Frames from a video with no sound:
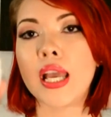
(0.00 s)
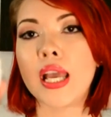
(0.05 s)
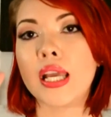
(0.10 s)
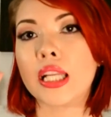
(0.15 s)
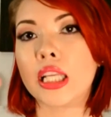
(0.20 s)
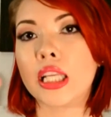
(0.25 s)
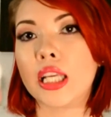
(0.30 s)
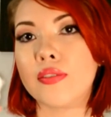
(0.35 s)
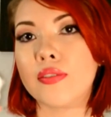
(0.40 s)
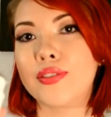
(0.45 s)

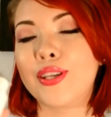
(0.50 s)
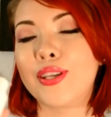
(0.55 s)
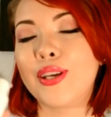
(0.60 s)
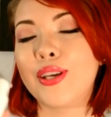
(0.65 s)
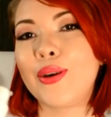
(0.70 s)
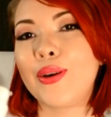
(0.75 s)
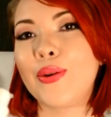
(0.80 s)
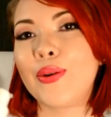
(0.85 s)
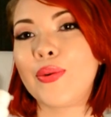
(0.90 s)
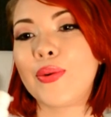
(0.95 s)
it
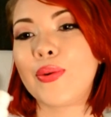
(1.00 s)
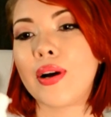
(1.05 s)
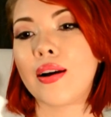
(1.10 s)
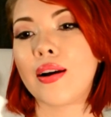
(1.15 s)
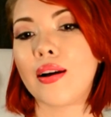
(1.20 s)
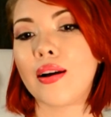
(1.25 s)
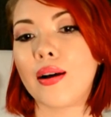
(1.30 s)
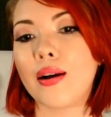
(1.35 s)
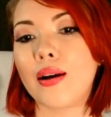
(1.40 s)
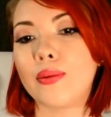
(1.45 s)
gives you
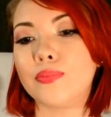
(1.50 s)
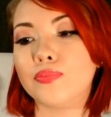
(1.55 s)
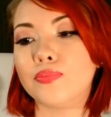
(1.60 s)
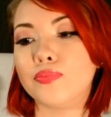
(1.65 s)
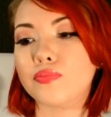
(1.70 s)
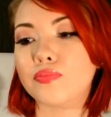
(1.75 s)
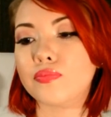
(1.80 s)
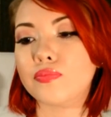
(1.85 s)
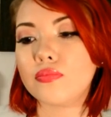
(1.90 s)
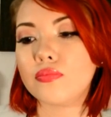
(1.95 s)

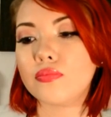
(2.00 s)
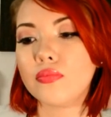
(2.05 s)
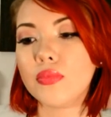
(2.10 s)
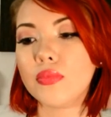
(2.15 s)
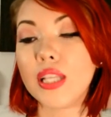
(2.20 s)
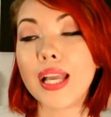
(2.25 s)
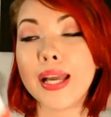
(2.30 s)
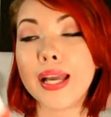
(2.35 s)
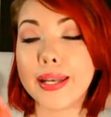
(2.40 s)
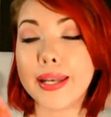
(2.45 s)

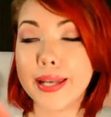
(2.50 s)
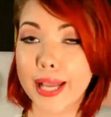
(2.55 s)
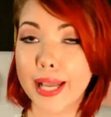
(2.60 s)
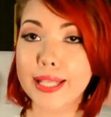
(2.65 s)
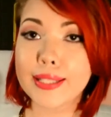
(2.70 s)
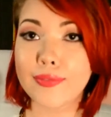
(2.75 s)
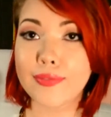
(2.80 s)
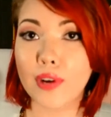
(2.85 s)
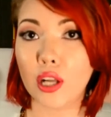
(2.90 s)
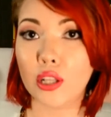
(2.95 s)
a
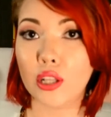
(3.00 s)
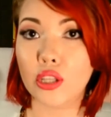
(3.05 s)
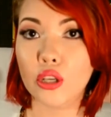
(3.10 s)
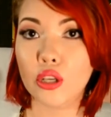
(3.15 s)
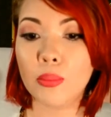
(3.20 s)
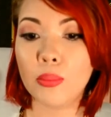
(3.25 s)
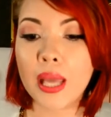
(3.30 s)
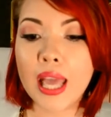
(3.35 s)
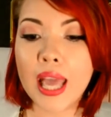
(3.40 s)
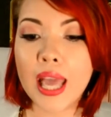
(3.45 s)
nice
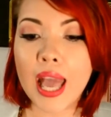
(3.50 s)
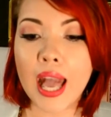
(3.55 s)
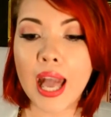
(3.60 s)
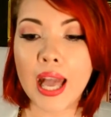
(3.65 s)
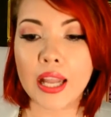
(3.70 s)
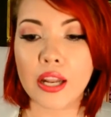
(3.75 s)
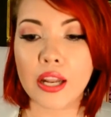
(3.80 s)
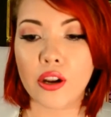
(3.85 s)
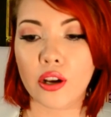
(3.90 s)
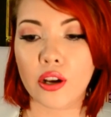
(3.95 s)
volume,
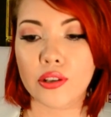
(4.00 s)
and it